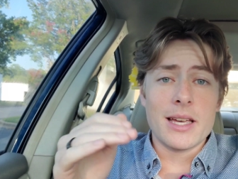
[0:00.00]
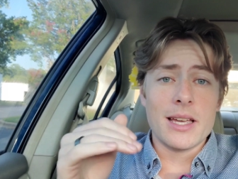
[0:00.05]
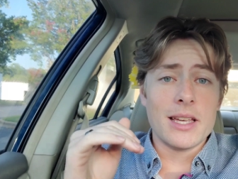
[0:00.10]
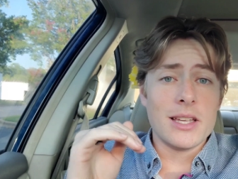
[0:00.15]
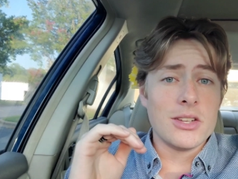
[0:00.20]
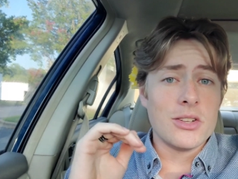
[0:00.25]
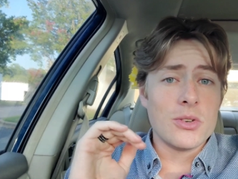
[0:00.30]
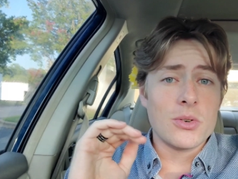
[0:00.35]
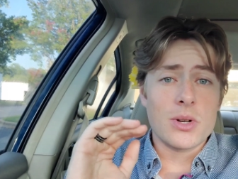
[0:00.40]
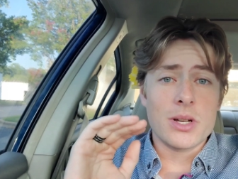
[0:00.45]

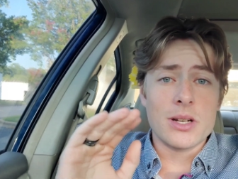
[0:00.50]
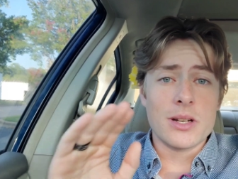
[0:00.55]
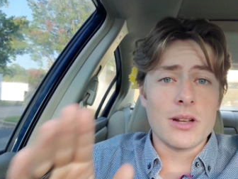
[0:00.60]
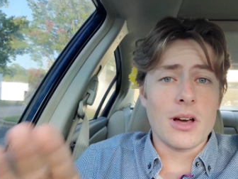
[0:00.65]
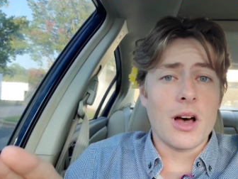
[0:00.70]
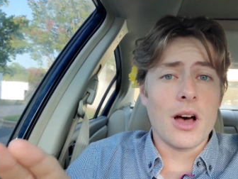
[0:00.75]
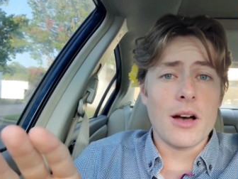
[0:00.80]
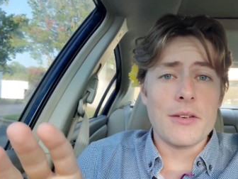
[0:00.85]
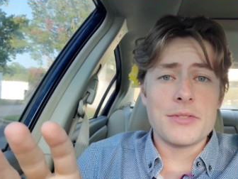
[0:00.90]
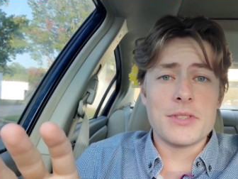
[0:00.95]
you can
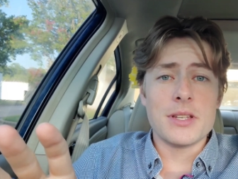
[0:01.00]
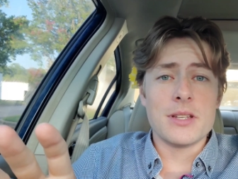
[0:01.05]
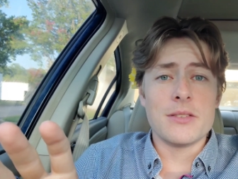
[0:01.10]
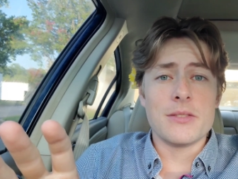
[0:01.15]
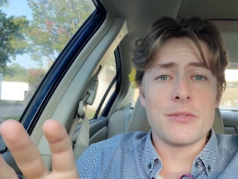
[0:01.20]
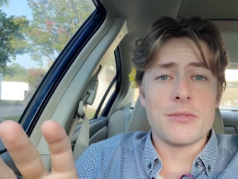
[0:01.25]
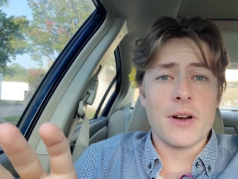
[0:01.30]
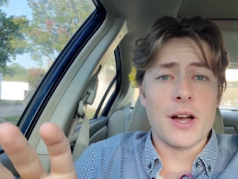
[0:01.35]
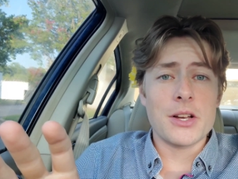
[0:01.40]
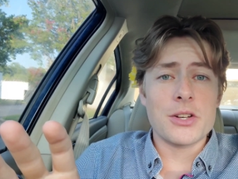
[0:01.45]

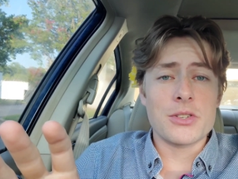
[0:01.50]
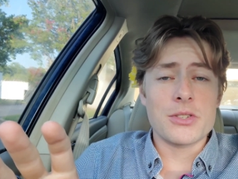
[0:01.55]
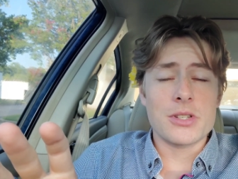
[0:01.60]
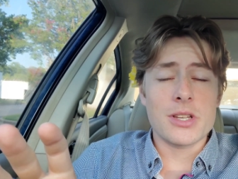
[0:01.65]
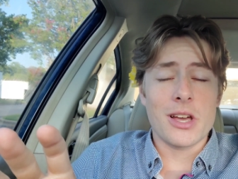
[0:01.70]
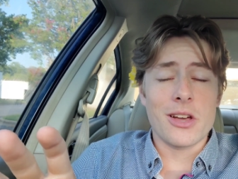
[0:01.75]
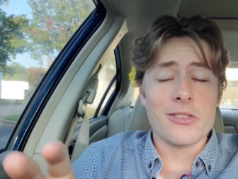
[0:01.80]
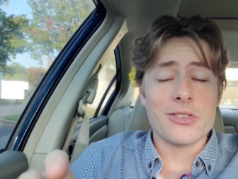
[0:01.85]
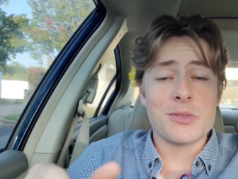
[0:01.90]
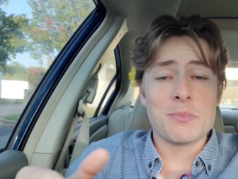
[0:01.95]
often find
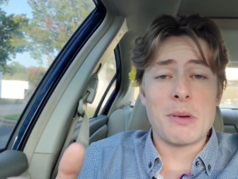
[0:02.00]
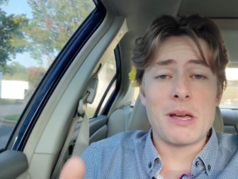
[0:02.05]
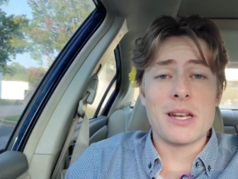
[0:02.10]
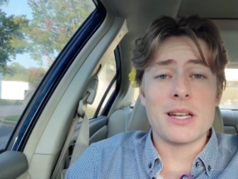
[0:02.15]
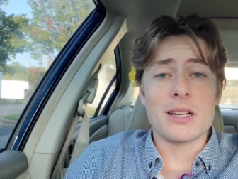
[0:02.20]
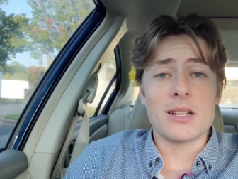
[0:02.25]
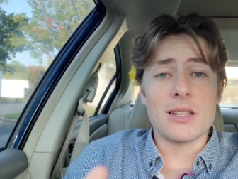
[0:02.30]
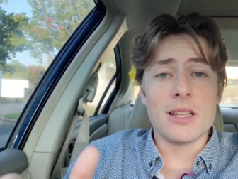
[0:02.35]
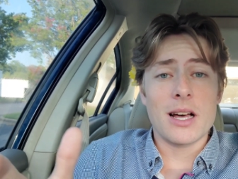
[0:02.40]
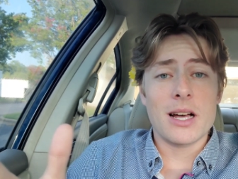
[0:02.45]
yourself
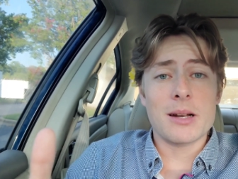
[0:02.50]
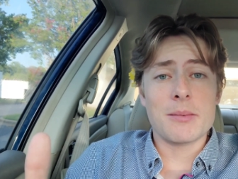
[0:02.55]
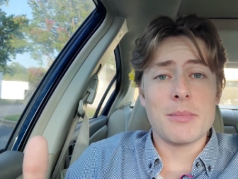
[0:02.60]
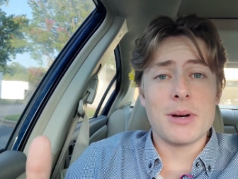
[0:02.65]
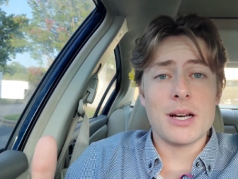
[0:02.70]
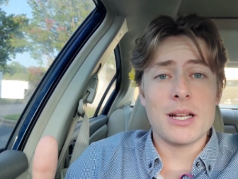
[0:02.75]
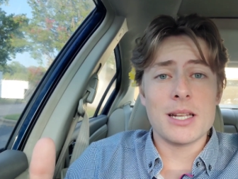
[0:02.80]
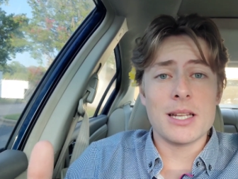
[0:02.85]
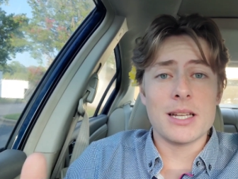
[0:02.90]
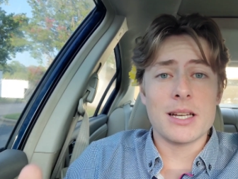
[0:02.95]
spending a lot of
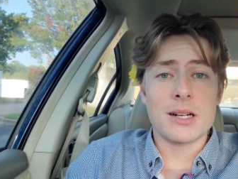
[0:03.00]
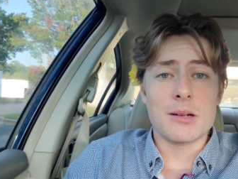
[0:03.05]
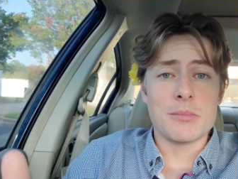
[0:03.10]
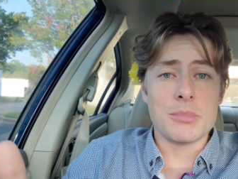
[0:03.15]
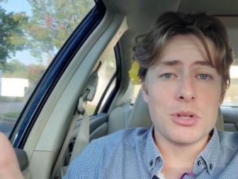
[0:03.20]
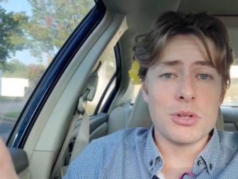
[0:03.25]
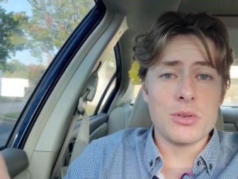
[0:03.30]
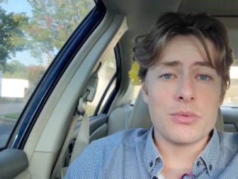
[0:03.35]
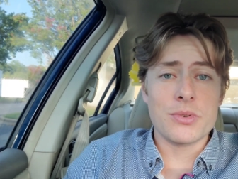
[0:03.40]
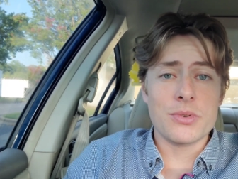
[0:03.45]
money on a
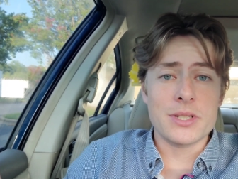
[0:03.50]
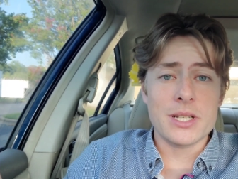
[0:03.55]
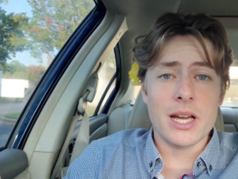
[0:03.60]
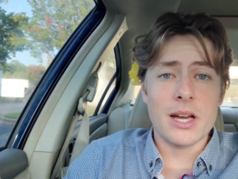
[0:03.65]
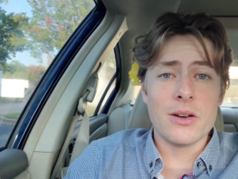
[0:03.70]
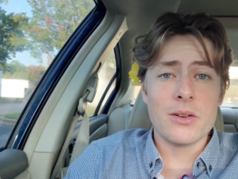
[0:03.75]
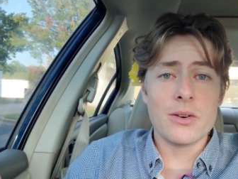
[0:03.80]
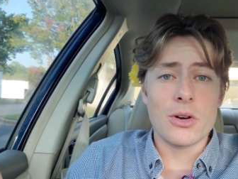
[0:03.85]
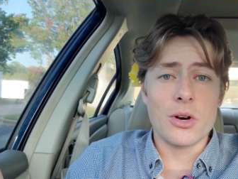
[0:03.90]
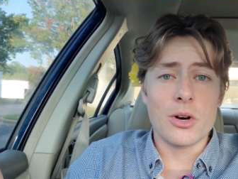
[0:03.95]
beautiful
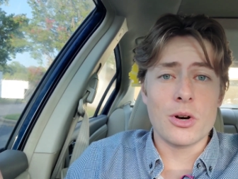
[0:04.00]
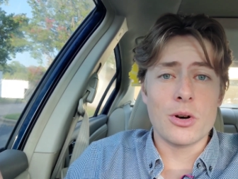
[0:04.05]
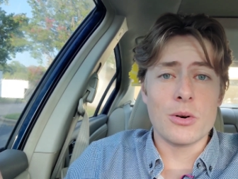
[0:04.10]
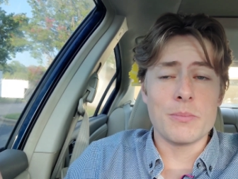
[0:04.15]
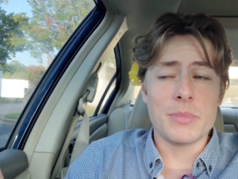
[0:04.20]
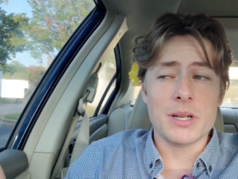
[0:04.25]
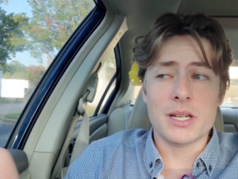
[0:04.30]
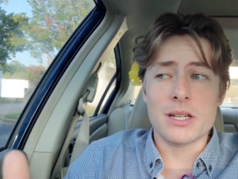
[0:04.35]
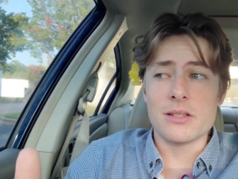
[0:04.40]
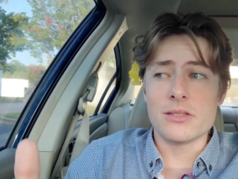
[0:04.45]

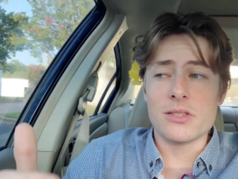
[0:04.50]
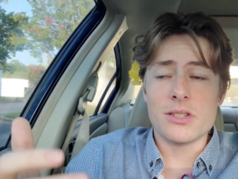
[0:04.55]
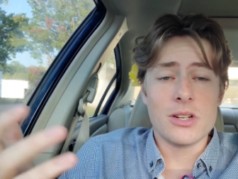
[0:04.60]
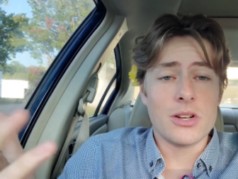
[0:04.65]
townhome because,